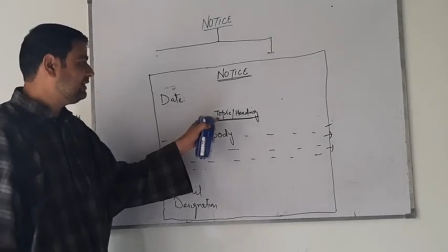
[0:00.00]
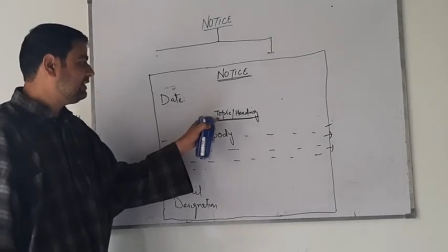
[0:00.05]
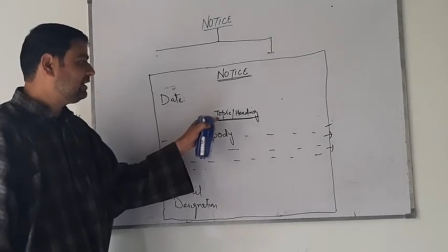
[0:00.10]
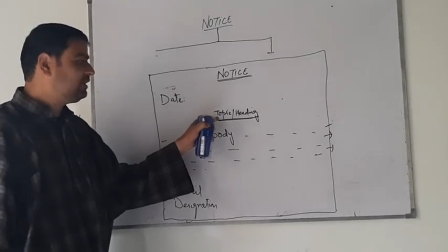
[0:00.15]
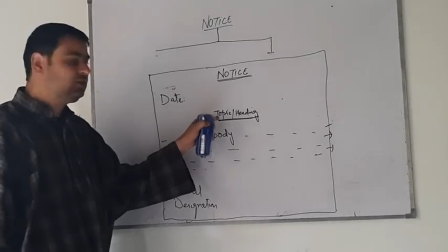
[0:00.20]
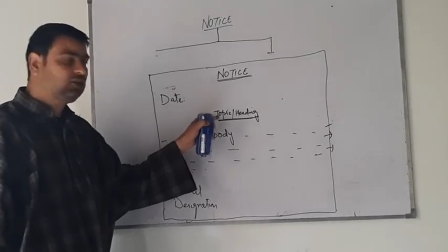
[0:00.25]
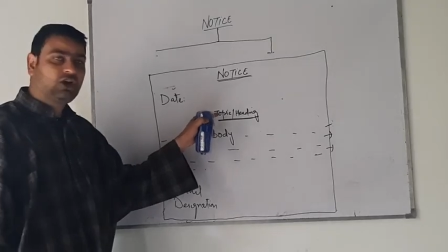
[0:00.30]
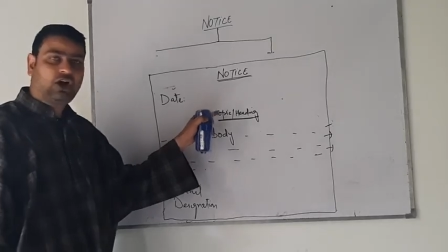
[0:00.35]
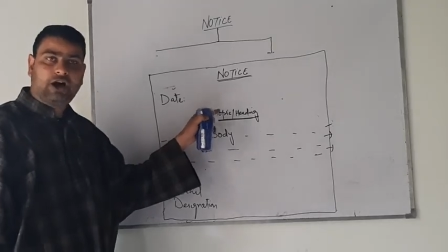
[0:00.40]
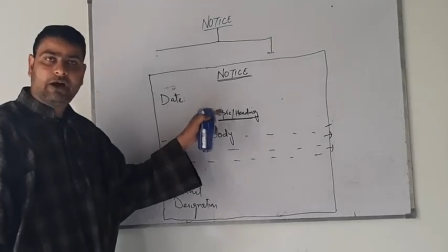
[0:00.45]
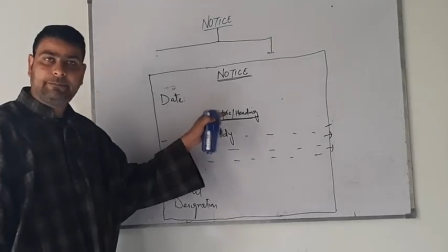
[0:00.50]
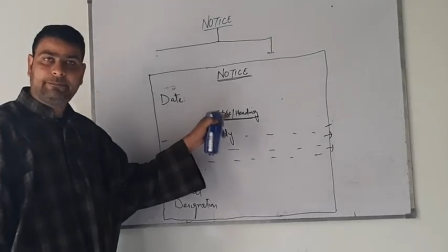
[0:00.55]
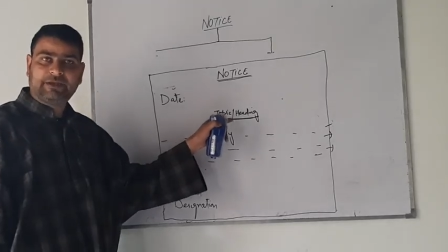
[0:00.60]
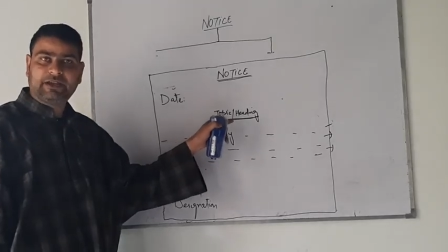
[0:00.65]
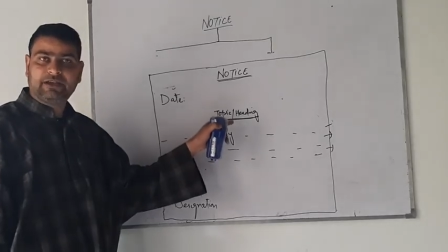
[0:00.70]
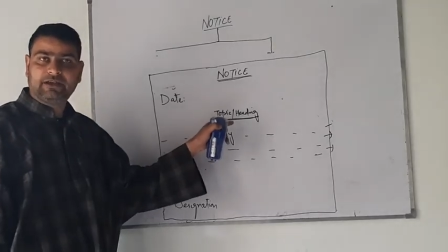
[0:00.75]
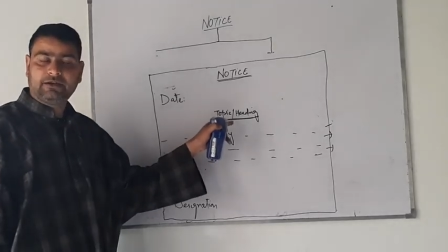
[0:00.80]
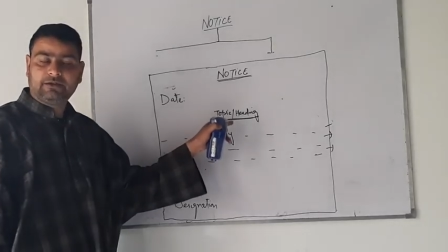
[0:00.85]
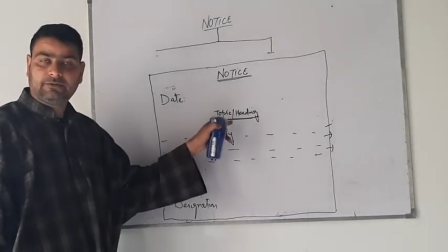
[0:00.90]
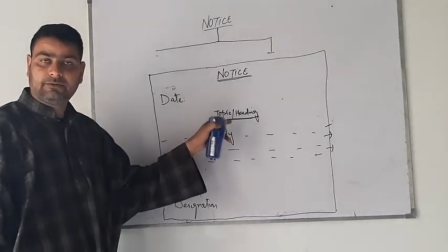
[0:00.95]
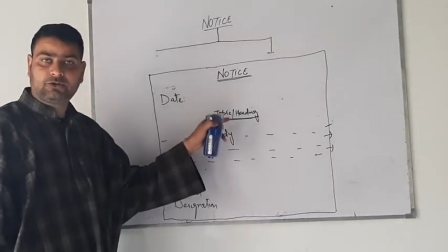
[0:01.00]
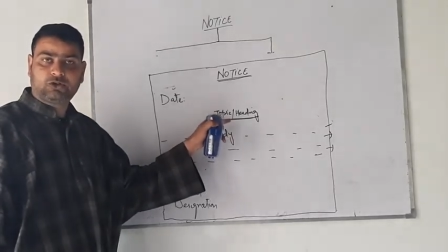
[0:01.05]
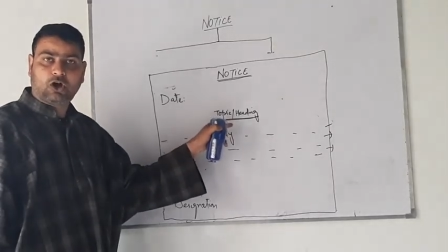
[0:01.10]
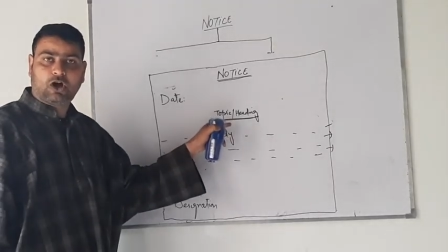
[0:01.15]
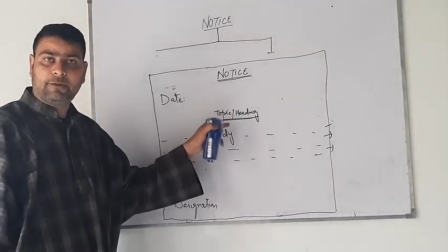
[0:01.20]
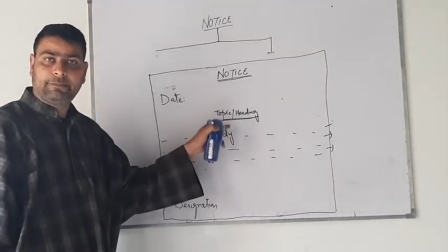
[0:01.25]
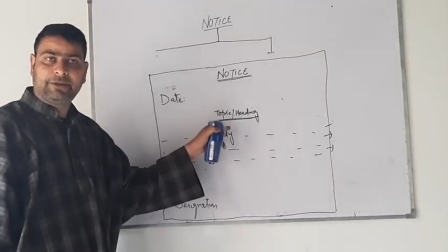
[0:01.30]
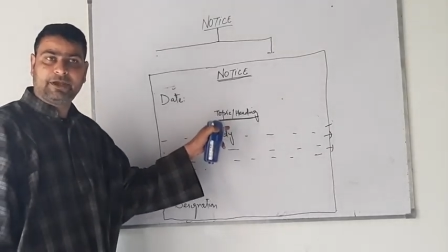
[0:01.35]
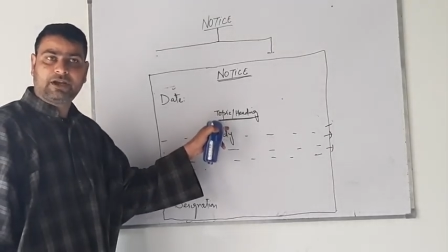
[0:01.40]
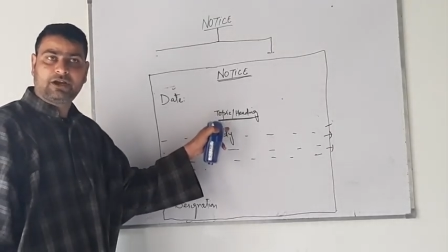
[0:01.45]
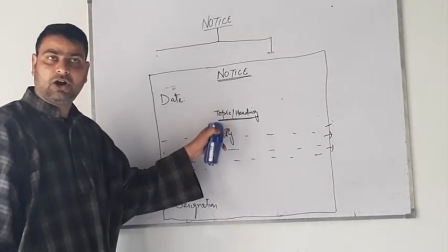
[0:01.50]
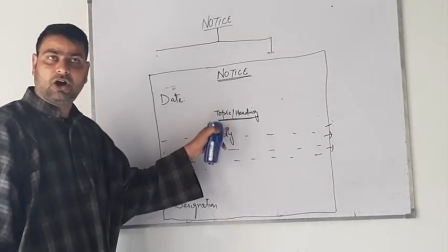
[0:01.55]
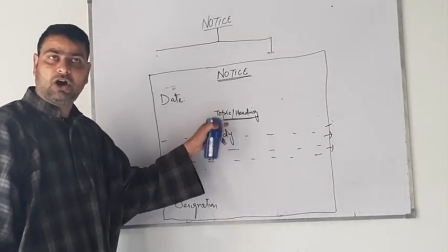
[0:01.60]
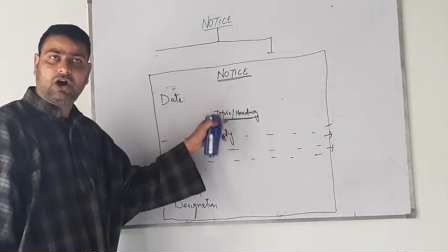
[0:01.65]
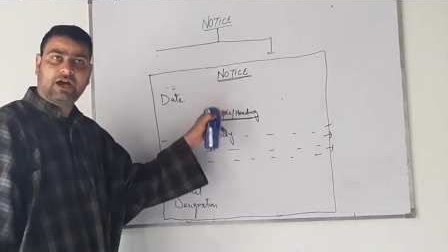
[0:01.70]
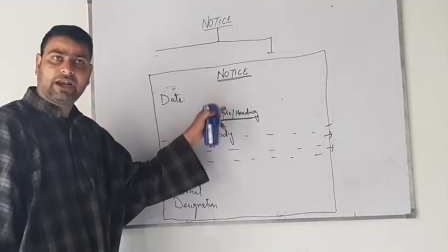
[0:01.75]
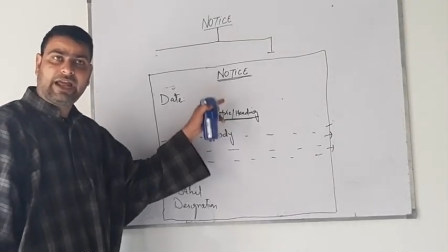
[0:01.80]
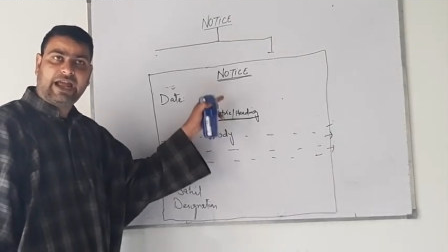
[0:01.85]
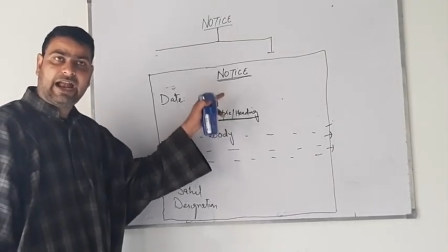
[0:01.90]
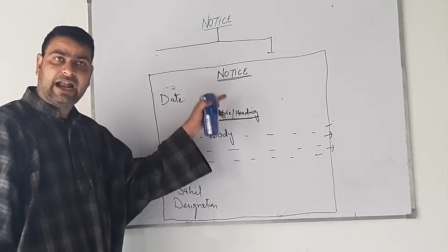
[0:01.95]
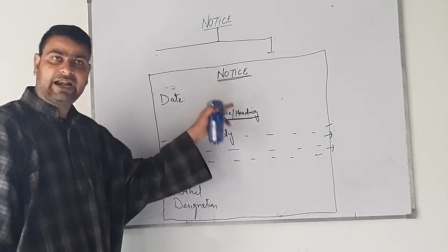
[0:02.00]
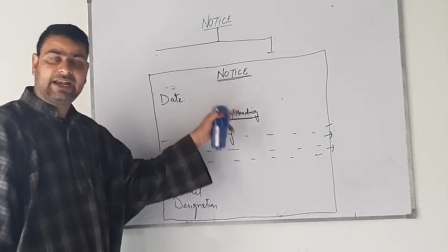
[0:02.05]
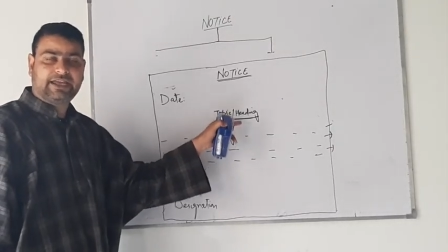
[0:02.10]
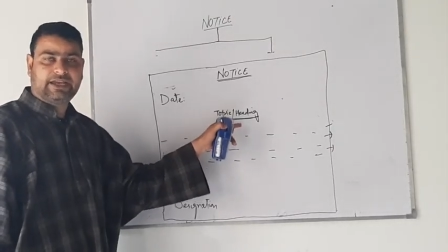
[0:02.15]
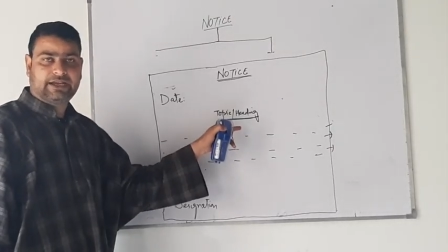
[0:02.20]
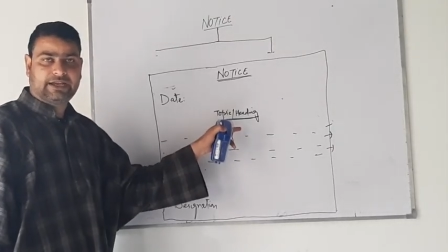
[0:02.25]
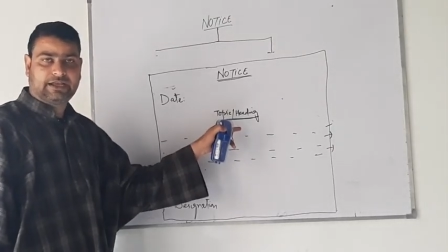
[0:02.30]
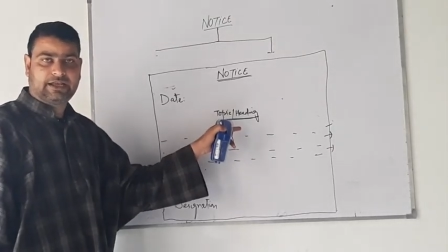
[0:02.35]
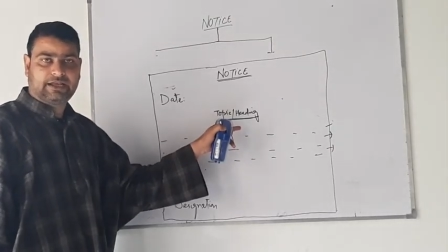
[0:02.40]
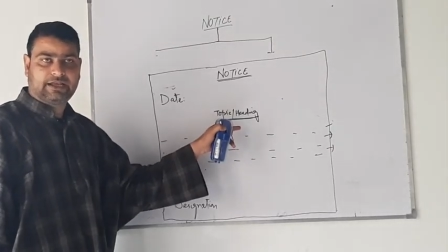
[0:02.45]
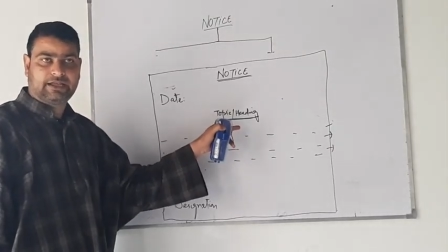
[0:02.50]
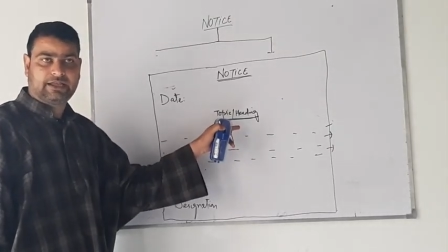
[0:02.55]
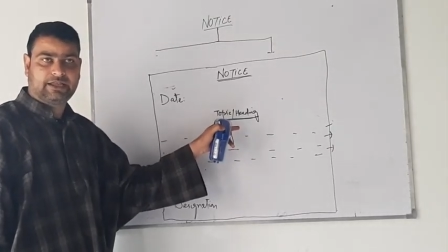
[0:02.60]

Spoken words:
the topic or heading.